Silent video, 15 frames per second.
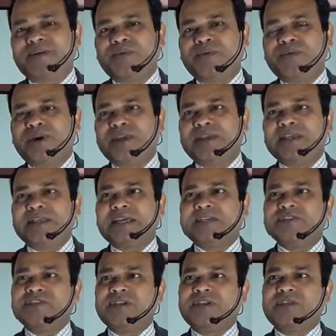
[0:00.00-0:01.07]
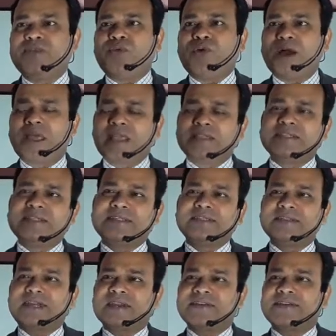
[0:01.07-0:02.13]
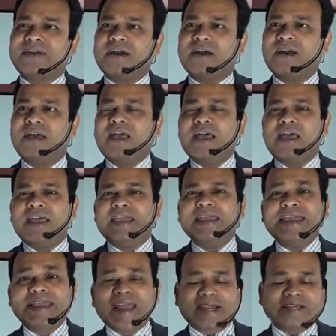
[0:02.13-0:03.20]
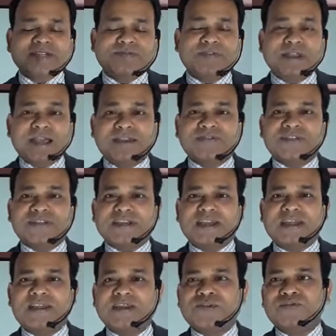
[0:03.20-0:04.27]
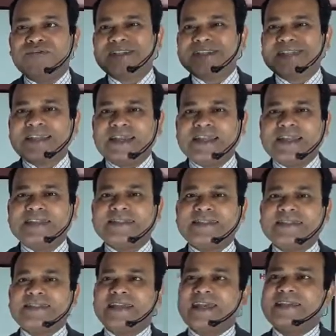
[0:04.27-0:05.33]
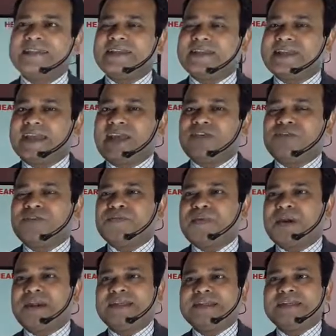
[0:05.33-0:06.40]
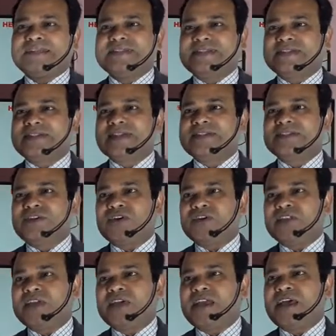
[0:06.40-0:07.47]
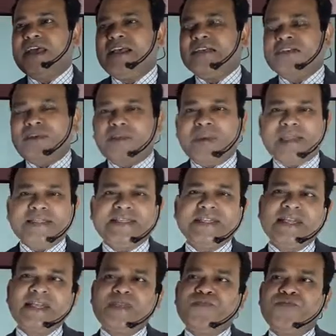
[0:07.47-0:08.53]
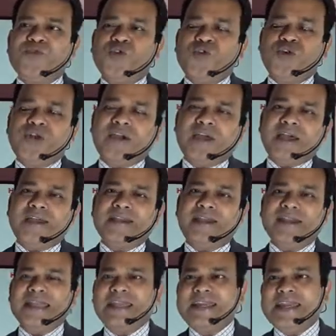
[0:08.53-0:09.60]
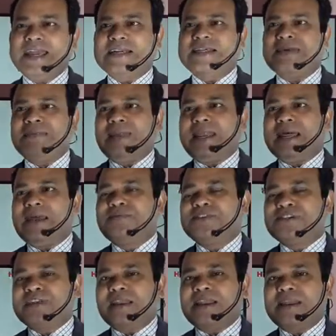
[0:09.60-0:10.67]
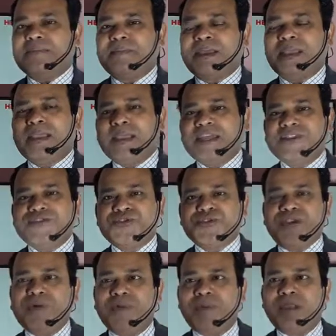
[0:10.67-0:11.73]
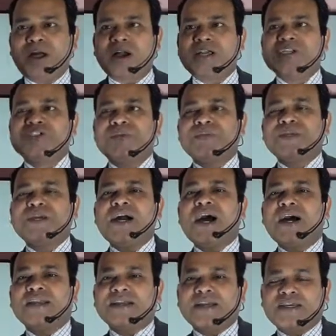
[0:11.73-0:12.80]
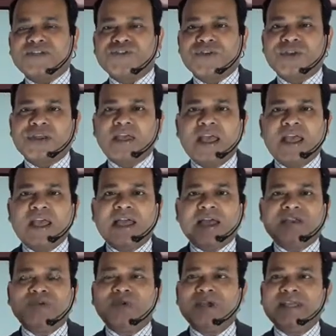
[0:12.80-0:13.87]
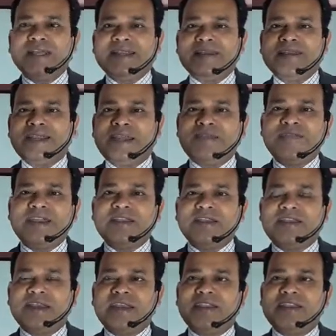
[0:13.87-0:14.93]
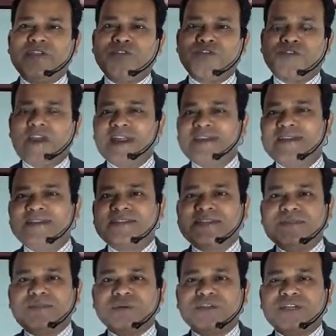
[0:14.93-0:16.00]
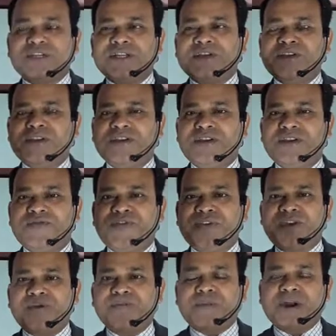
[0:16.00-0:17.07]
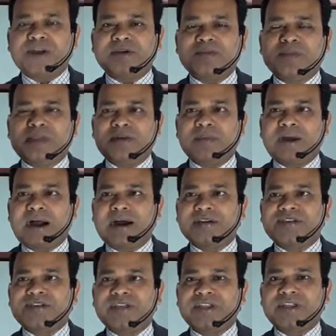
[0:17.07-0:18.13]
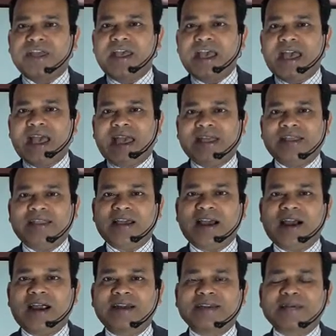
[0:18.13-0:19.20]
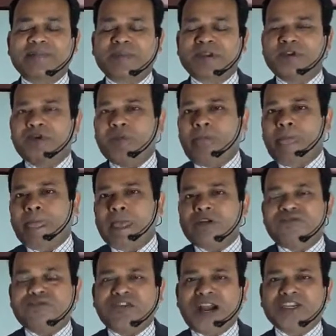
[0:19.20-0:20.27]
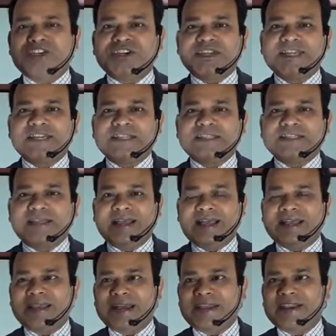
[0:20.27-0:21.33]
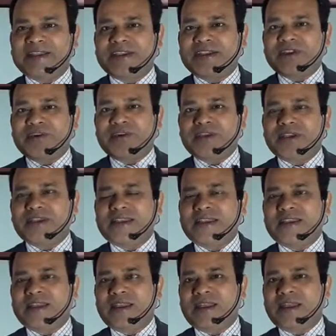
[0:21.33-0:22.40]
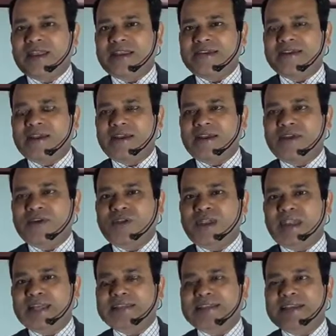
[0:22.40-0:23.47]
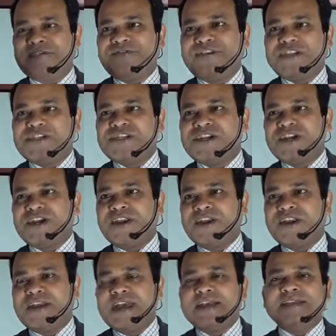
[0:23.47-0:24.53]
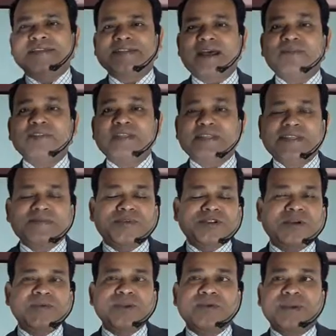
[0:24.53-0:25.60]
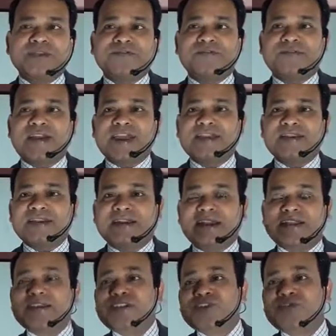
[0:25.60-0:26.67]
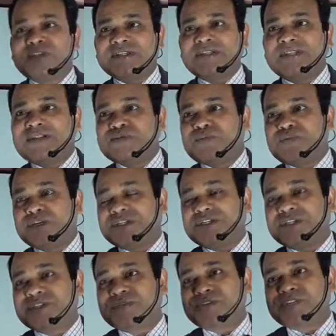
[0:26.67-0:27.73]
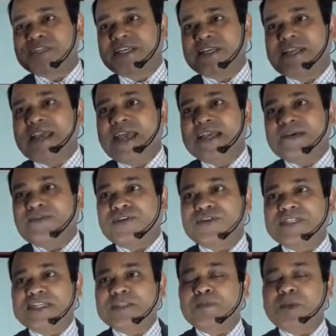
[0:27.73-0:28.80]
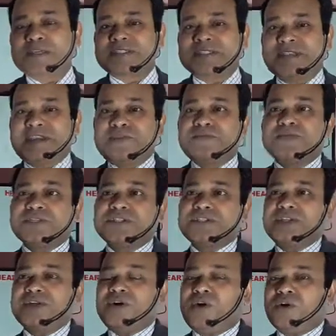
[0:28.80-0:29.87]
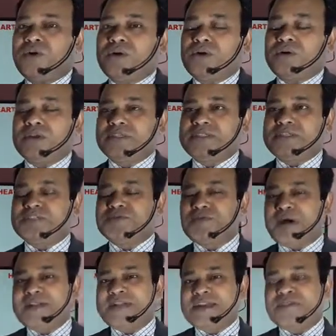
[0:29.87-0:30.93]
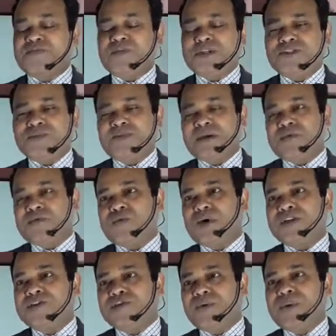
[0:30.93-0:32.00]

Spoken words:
ways actually, oils, etc. Inactive lifestyle and physical exercise and calorie burning etc. is not there. So basically poor diet and inactive lifestyle may lead to a blockage of the heart actually. And when the day by day your fat is deposited in different part of the artery, and the heart functioning is getting less efficient, some symptom you can find continuously in the person. If you see for 6%, 8%, or 6 months, 8 months, or maybe 1-2